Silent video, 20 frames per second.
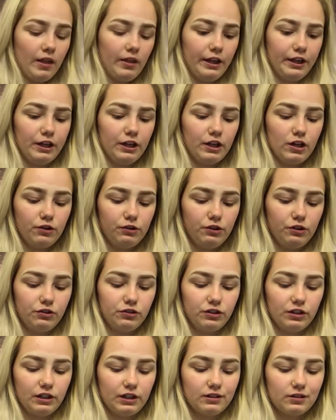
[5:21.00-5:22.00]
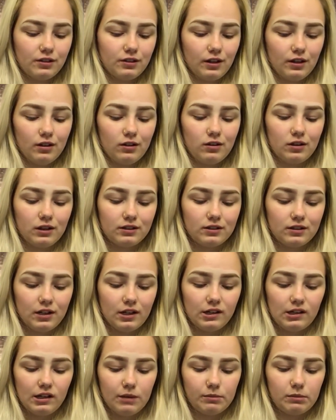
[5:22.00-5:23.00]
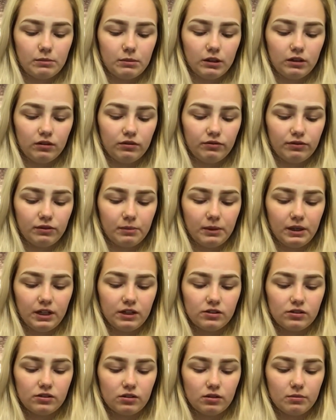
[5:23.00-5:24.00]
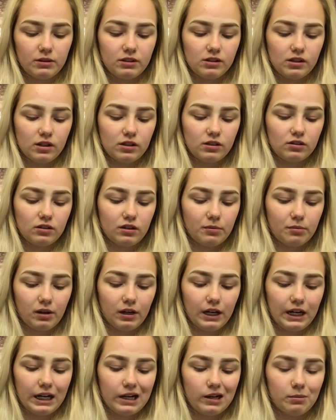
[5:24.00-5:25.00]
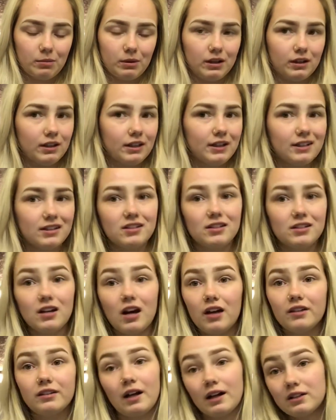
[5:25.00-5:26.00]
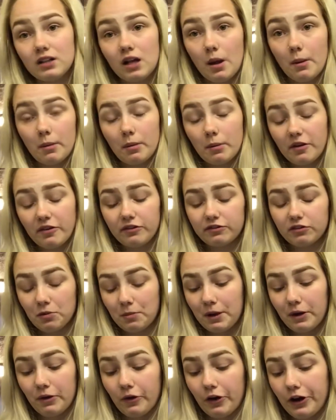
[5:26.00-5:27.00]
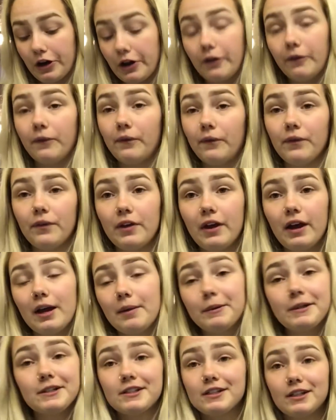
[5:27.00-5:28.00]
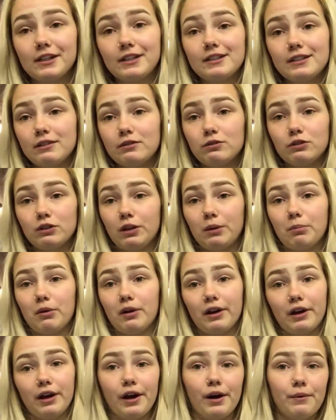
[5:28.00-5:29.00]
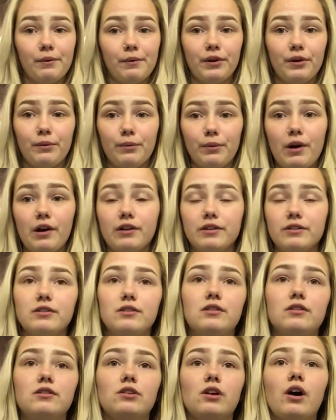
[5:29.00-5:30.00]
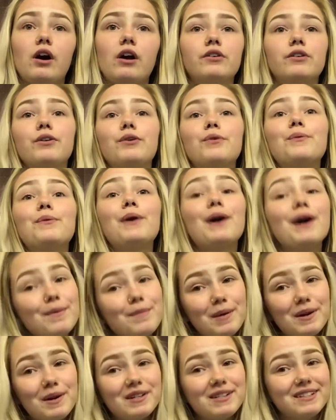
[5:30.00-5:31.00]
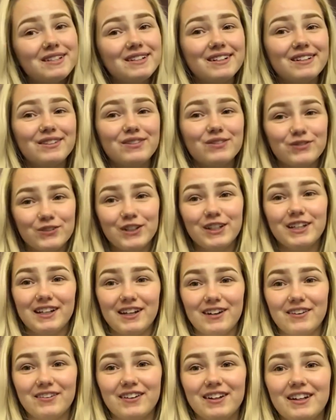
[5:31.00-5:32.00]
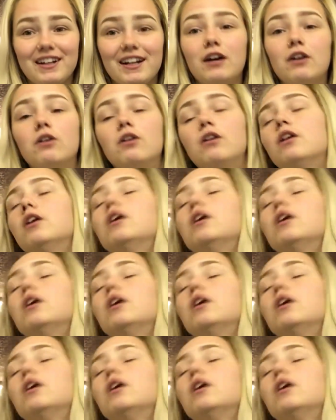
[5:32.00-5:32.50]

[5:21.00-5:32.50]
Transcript: Usually it's oh, it's that time of month for me, so my skin's gonna break out, but it's not that time of month for me right now. And my skin didn't really break out when it was. So I don't know why my skin is freaking out right now.